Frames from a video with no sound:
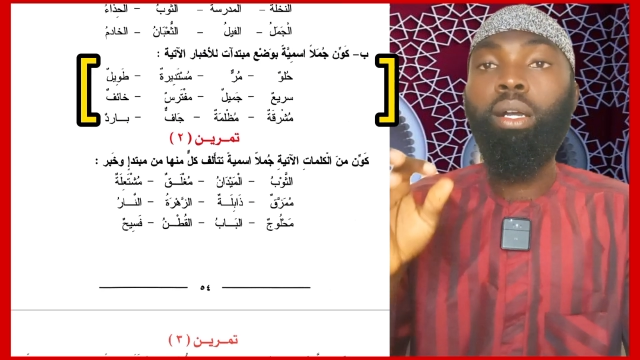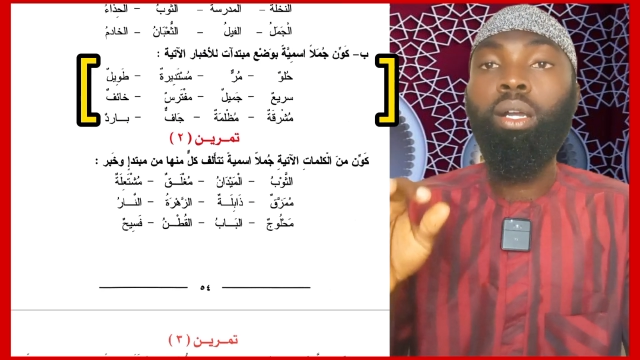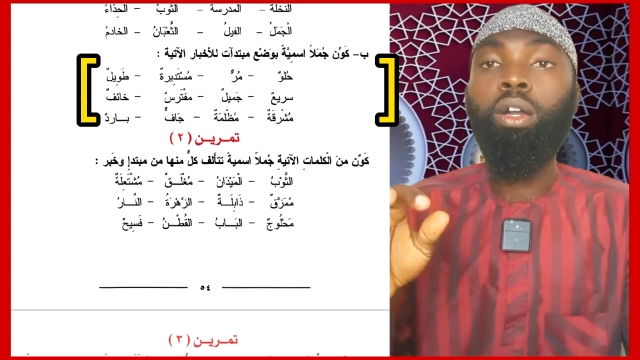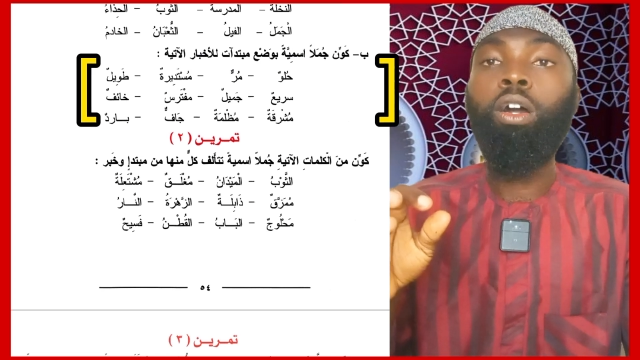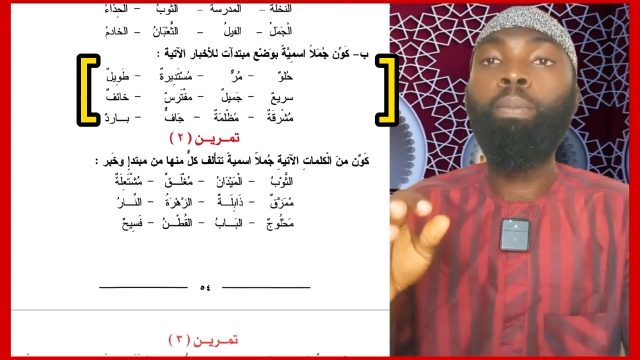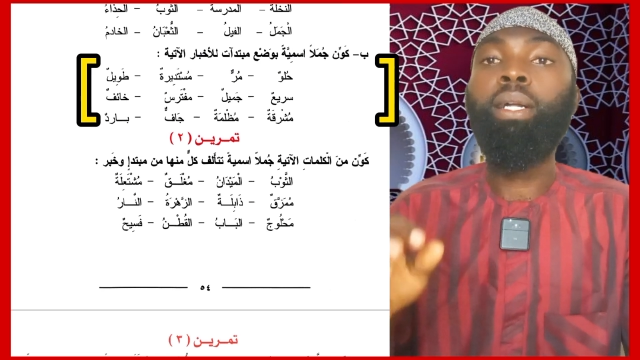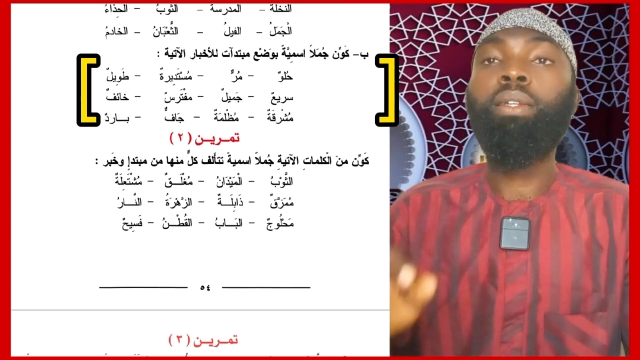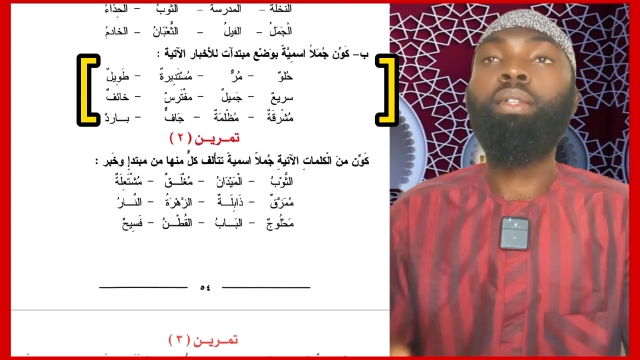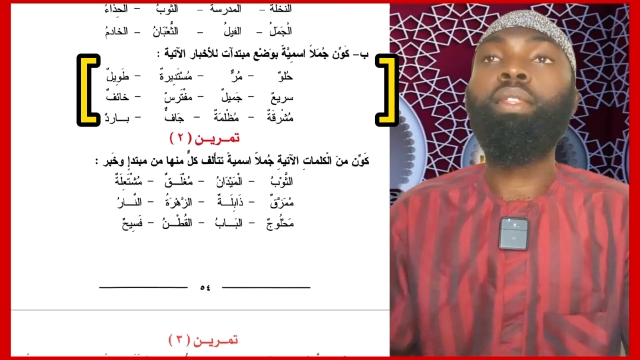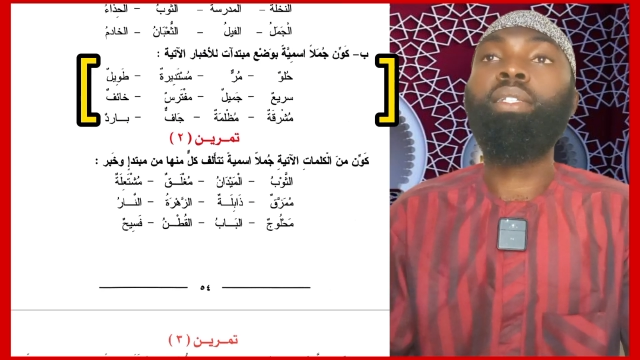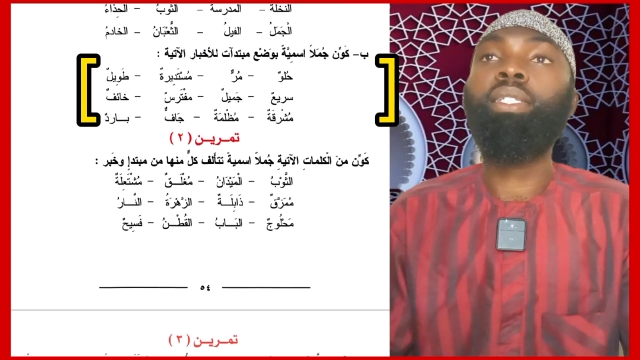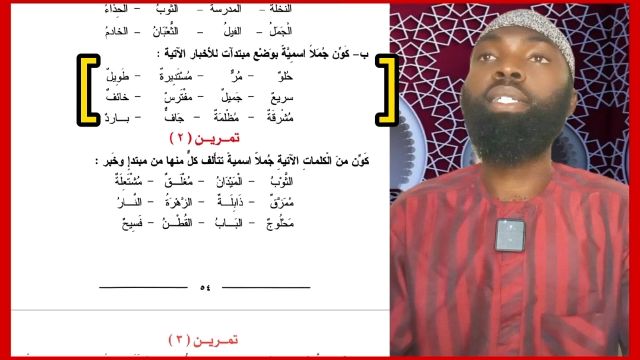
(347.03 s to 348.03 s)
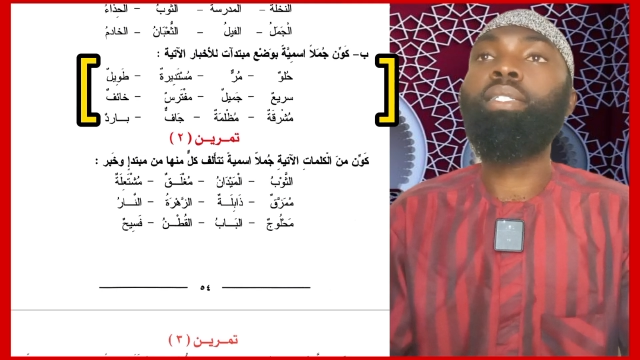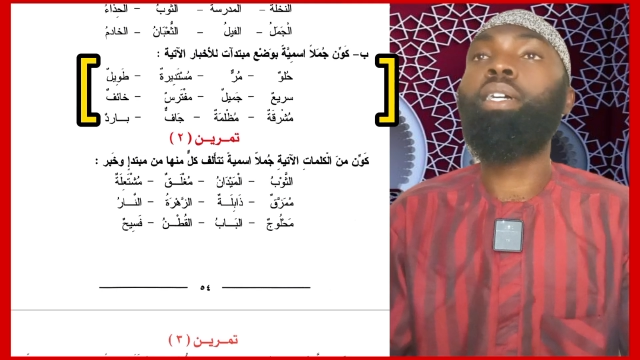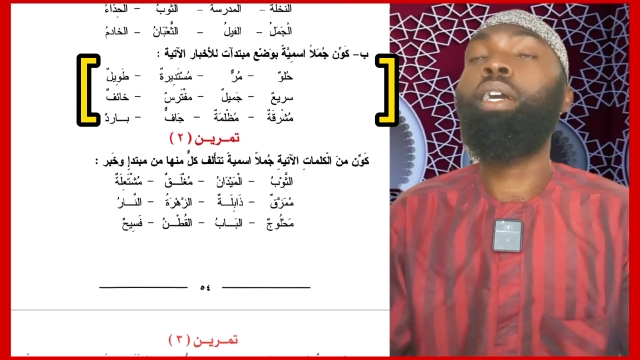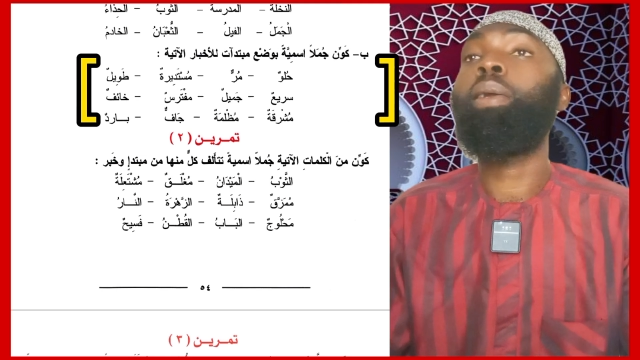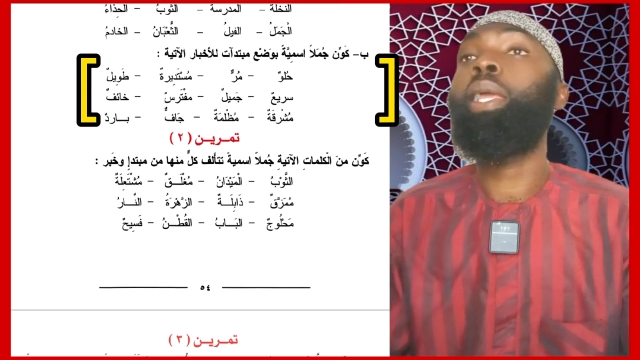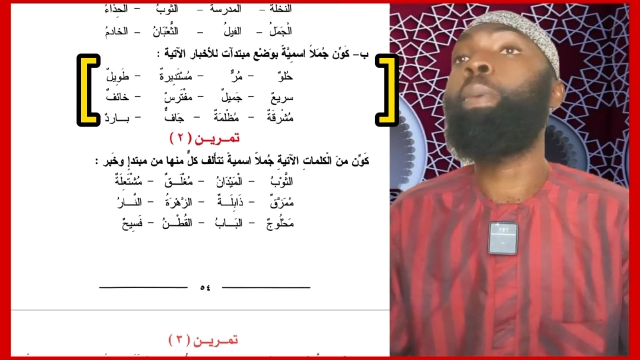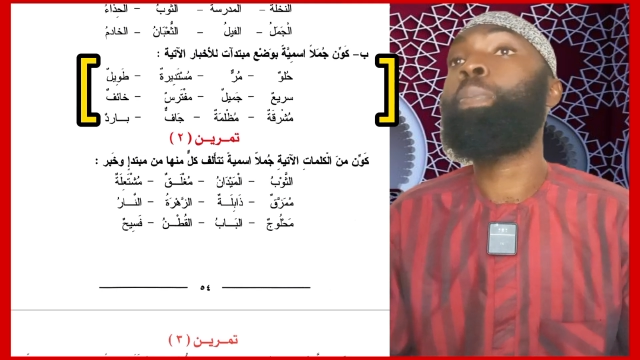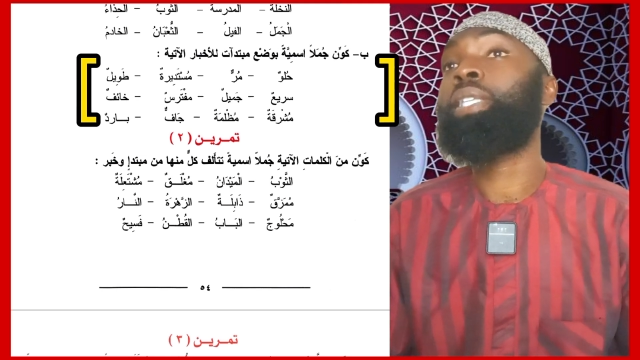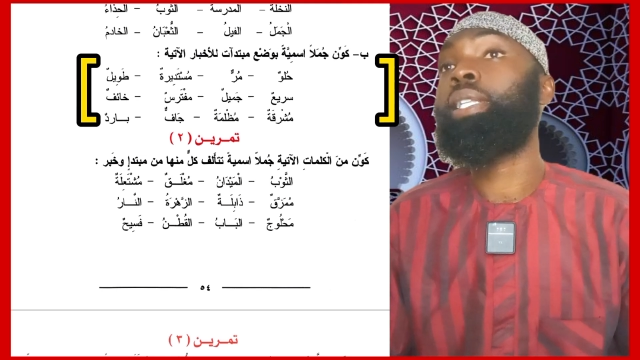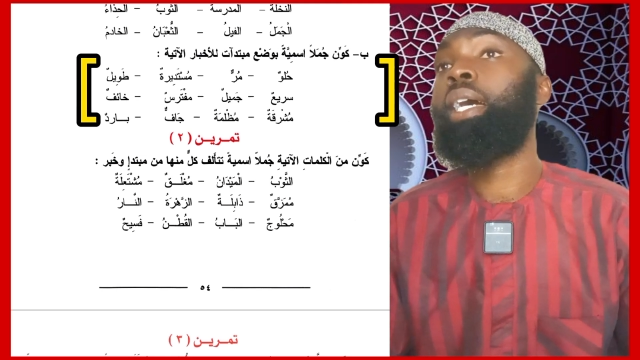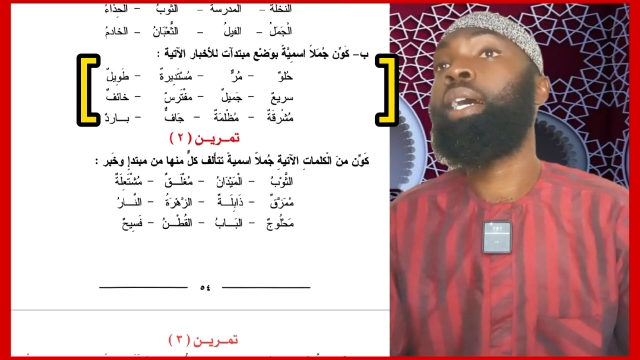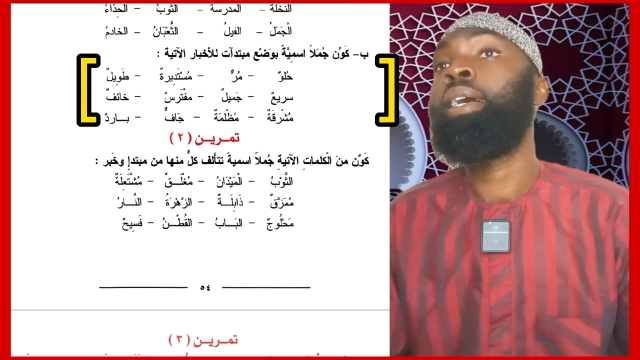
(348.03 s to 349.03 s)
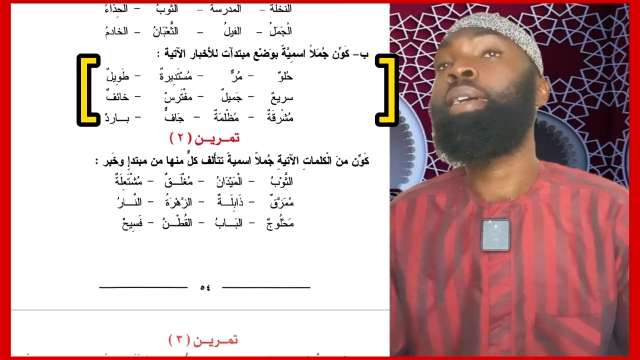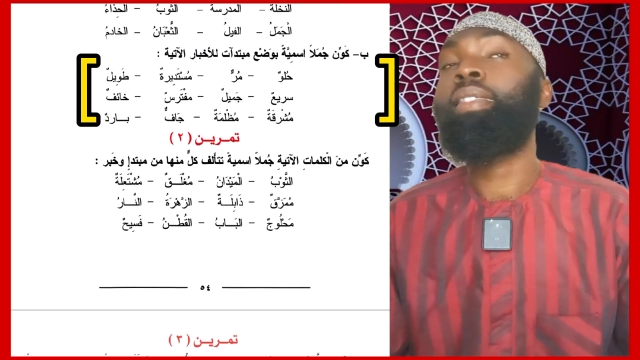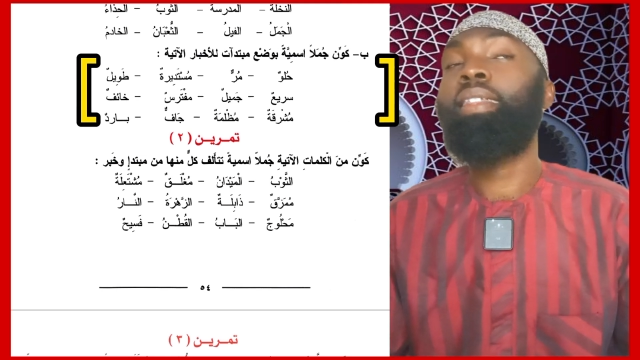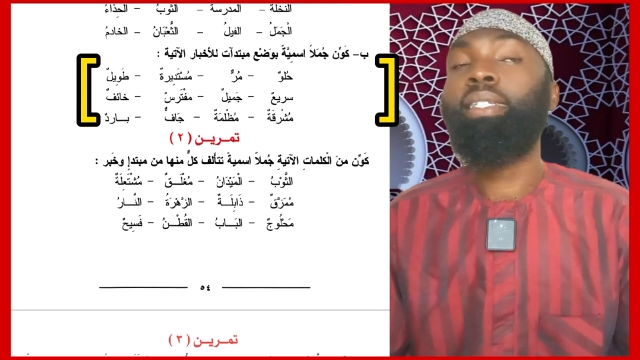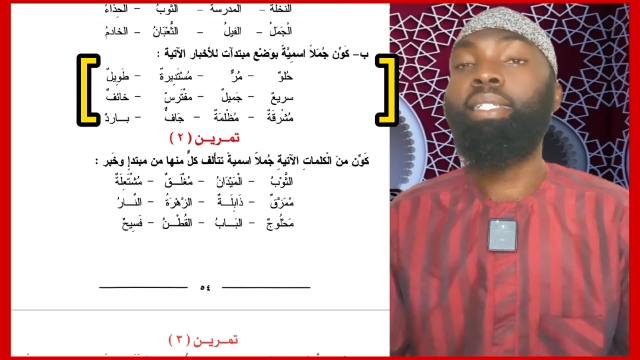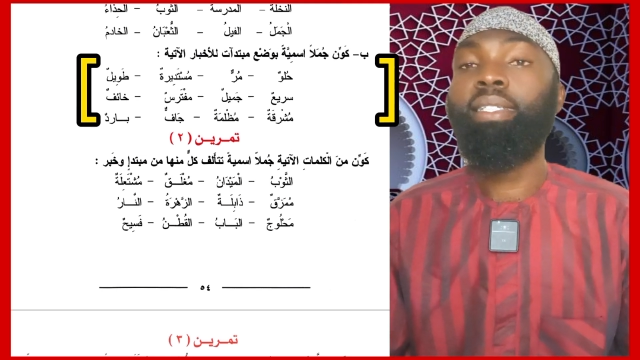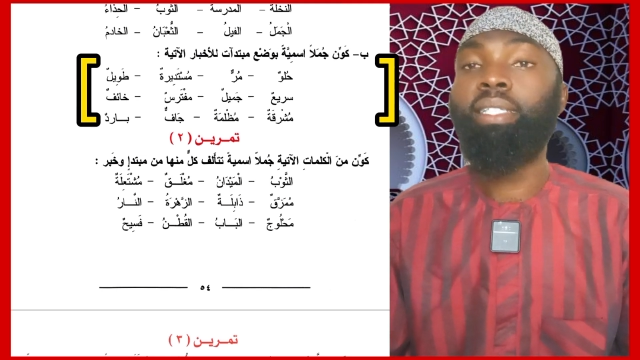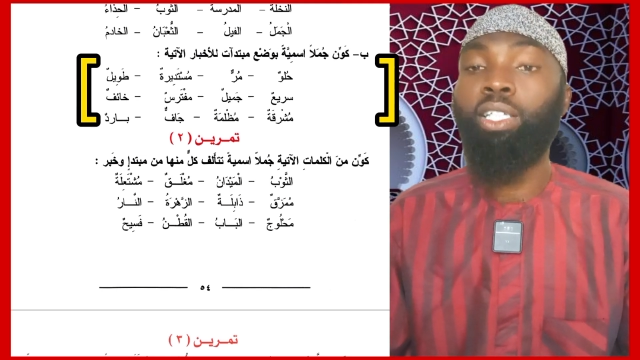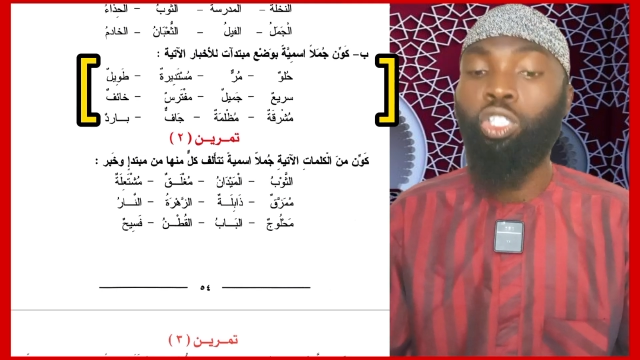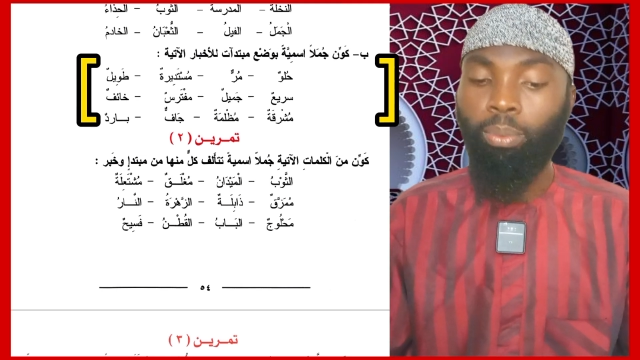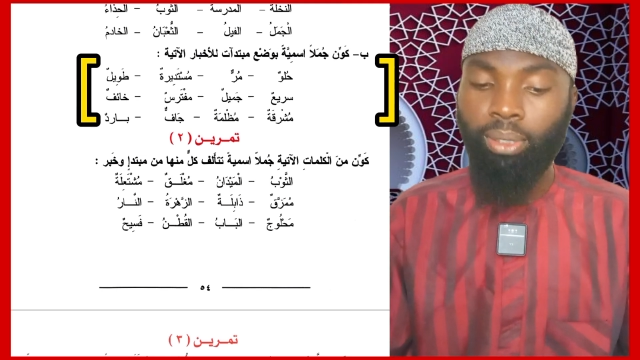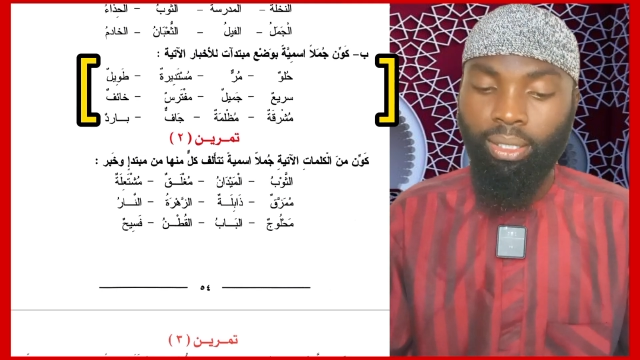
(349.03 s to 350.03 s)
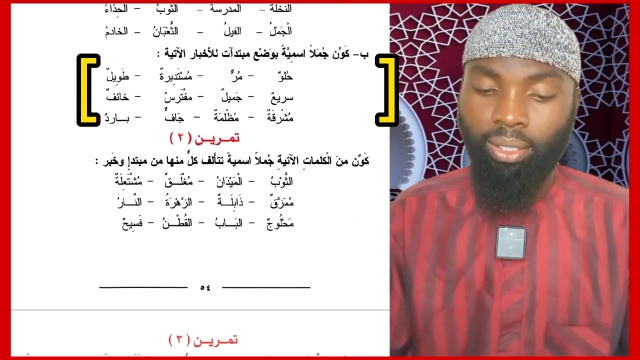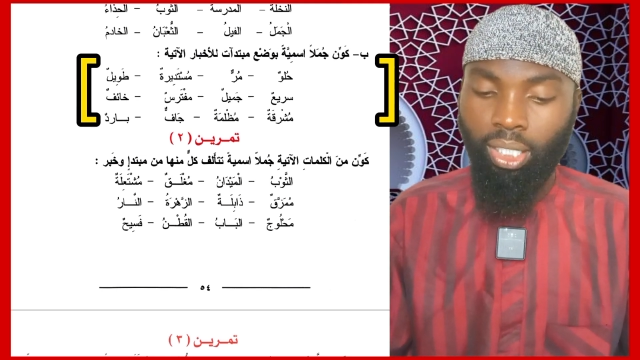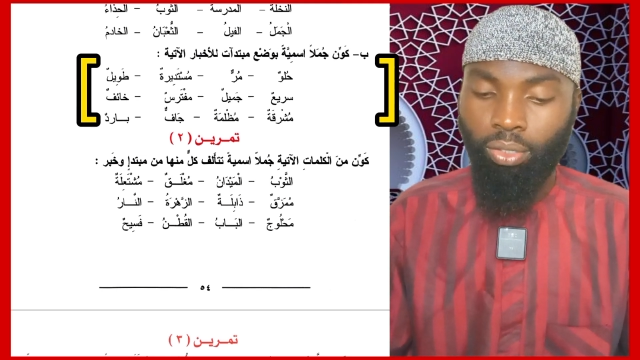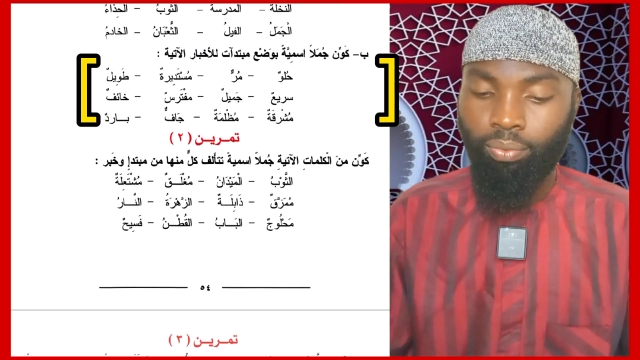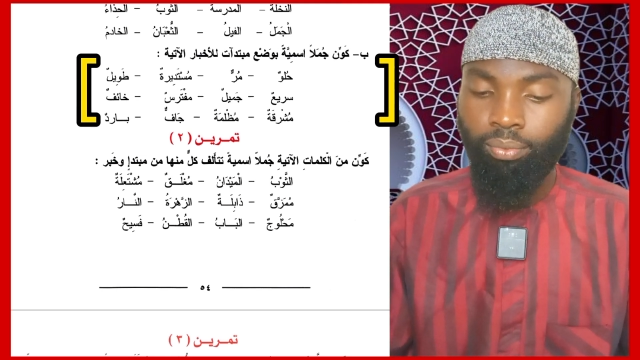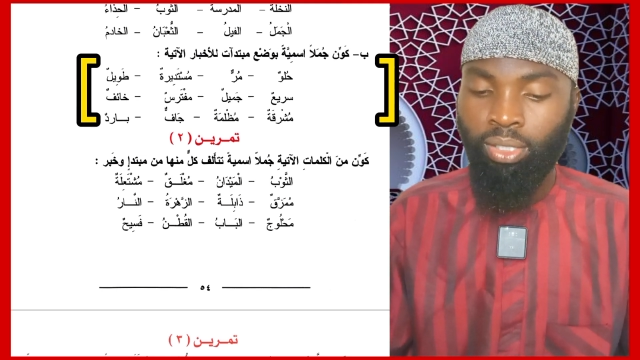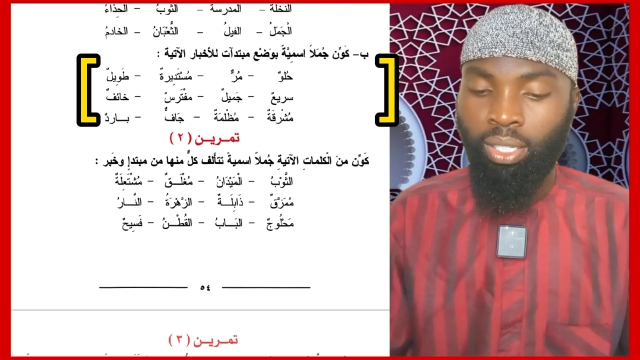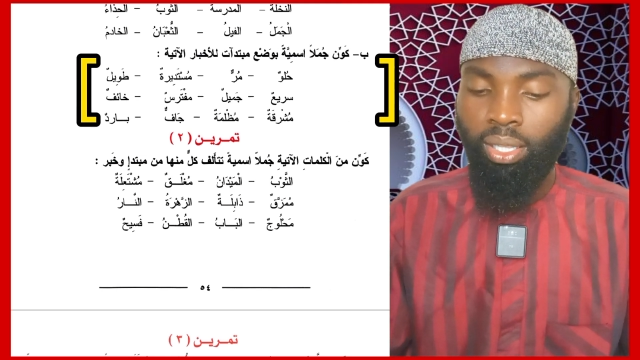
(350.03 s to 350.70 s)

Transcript: a khabar, that is a mubtada, that is a subject noun.